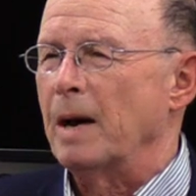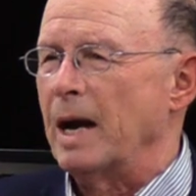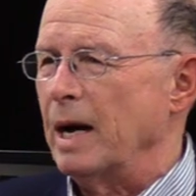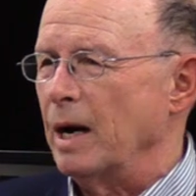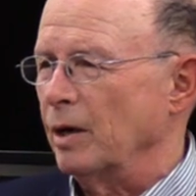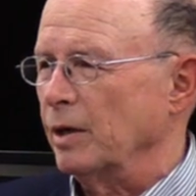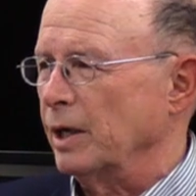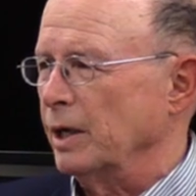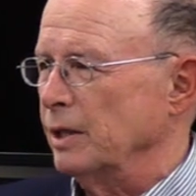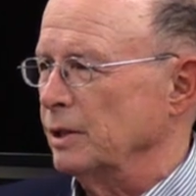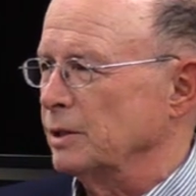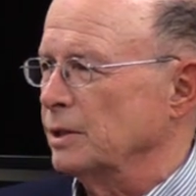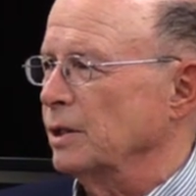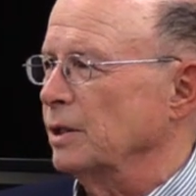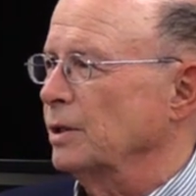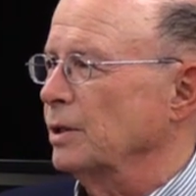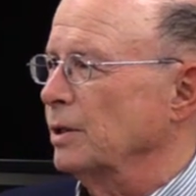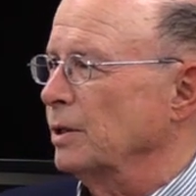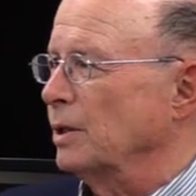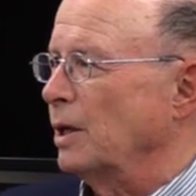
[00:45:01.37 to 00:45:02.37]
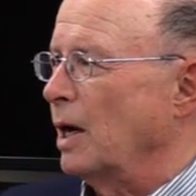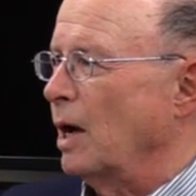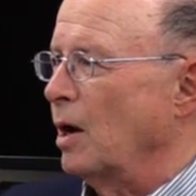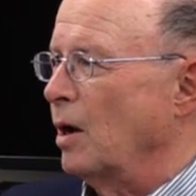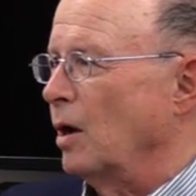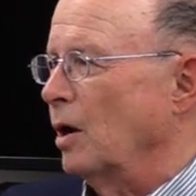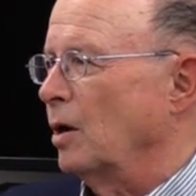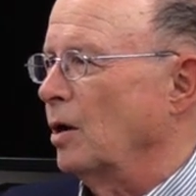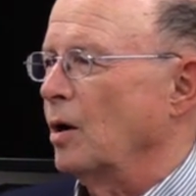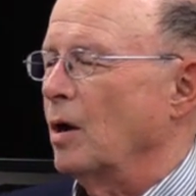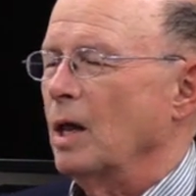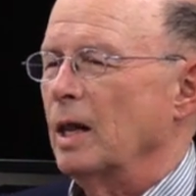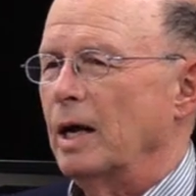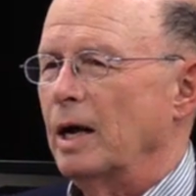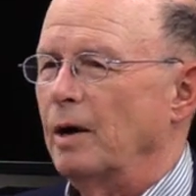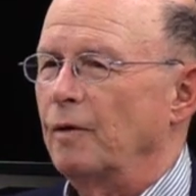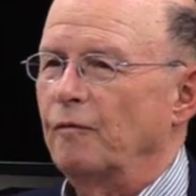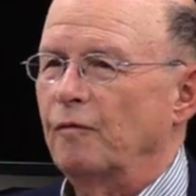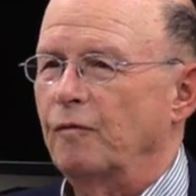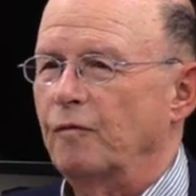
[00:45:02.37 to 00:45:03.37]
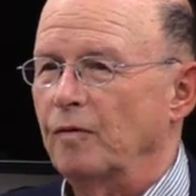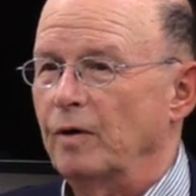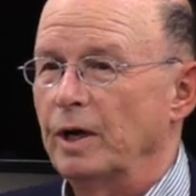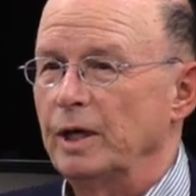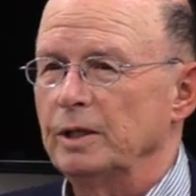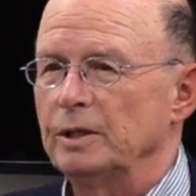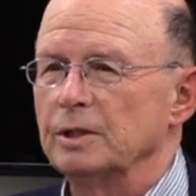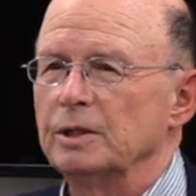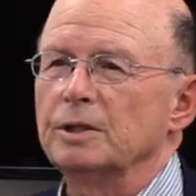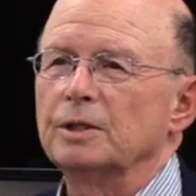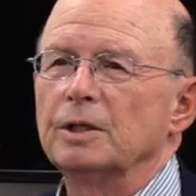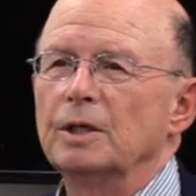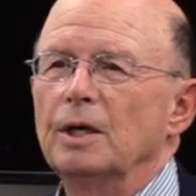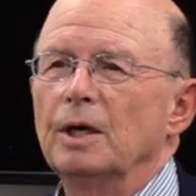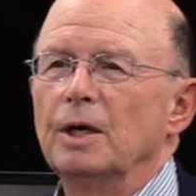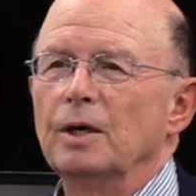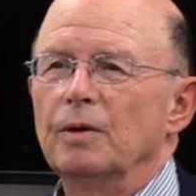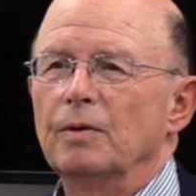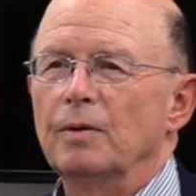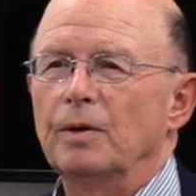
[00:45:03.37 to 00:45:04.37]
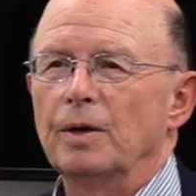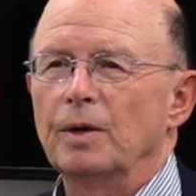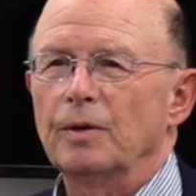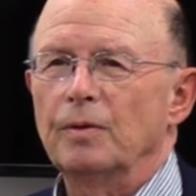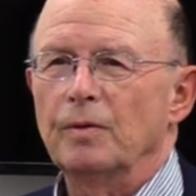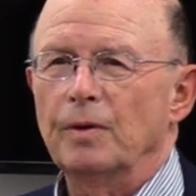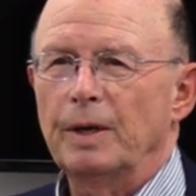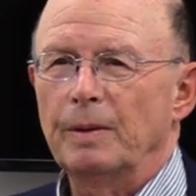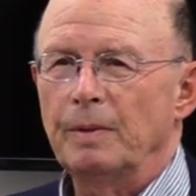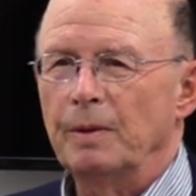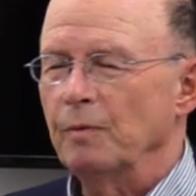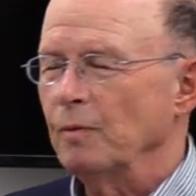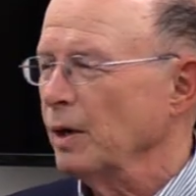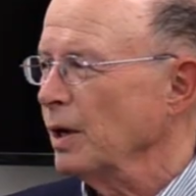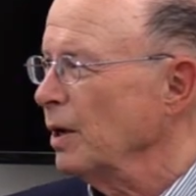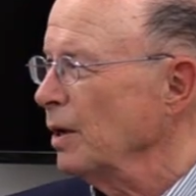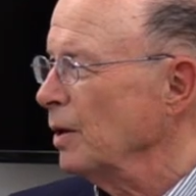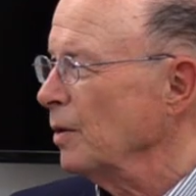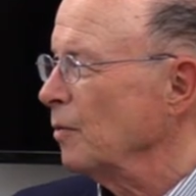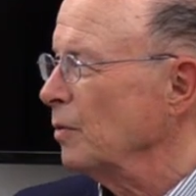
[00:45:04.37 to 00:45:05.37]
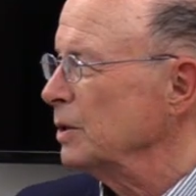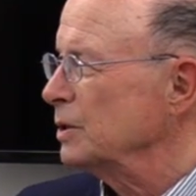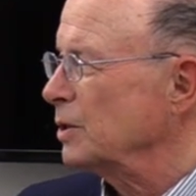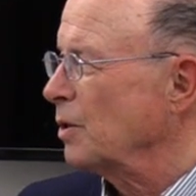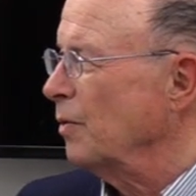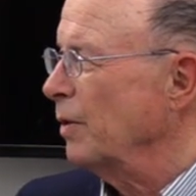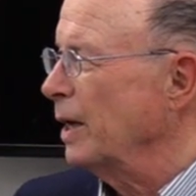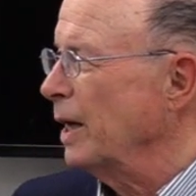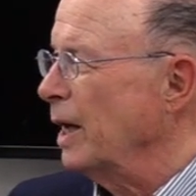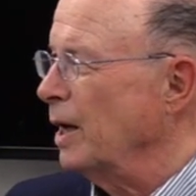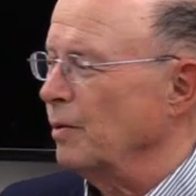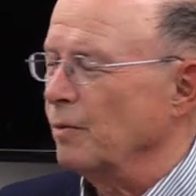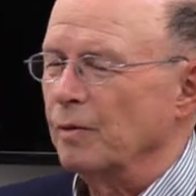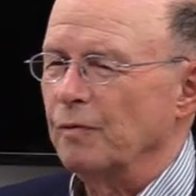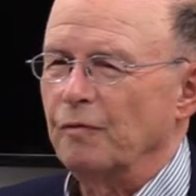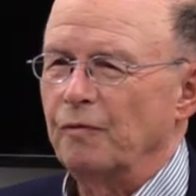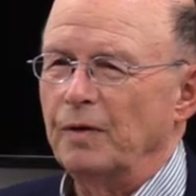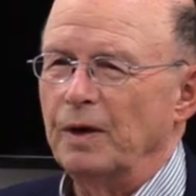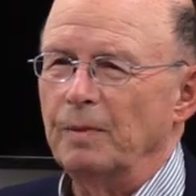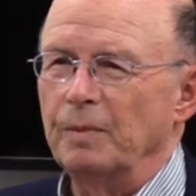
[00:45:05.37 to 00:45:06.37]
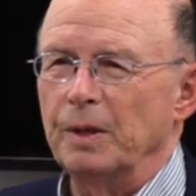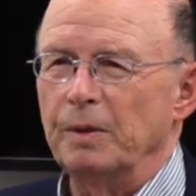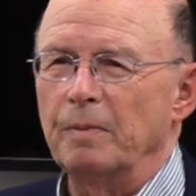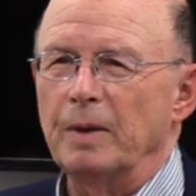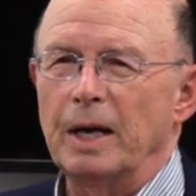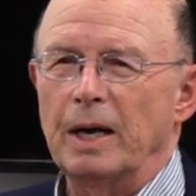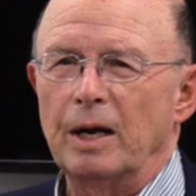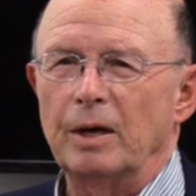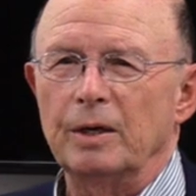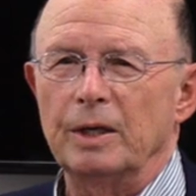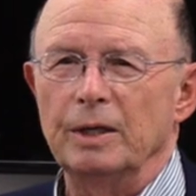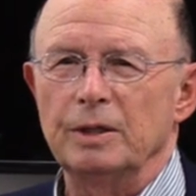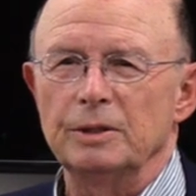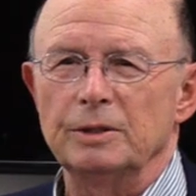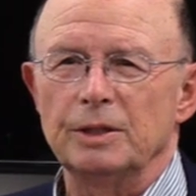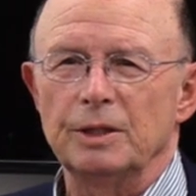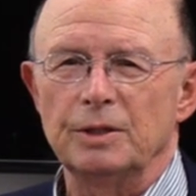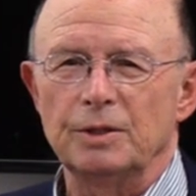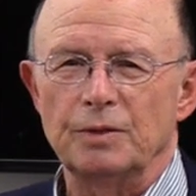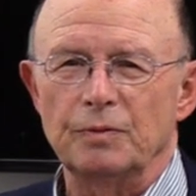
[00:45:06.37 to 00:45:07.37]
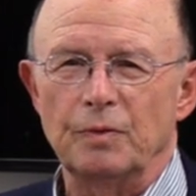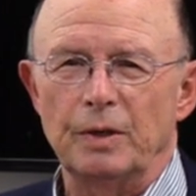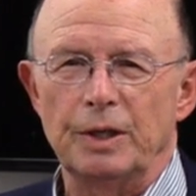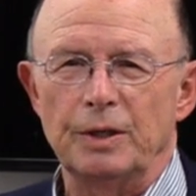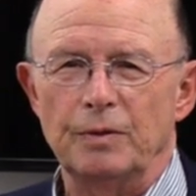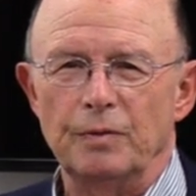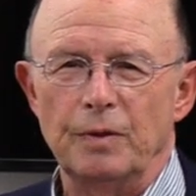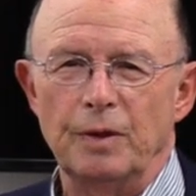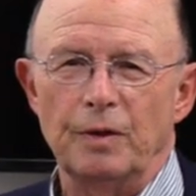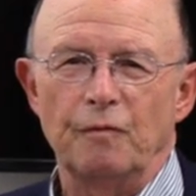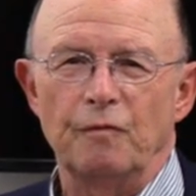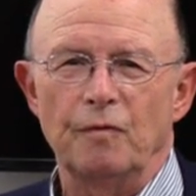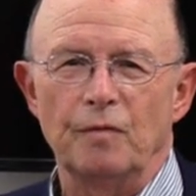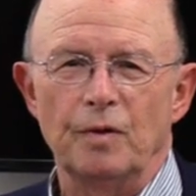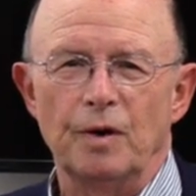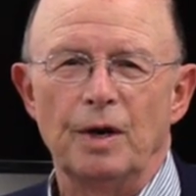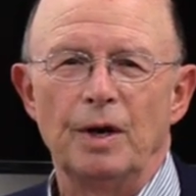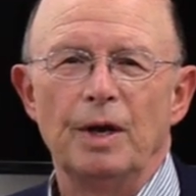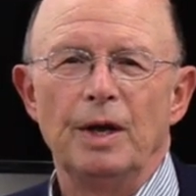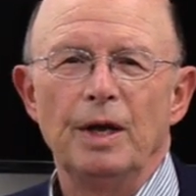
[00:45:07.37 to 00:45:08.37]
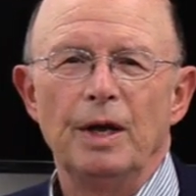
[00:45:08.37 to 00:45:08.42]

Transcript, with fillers: monarchies that are, all our friends. All right, I mean, what are, what's going on with family monarchies in 2024?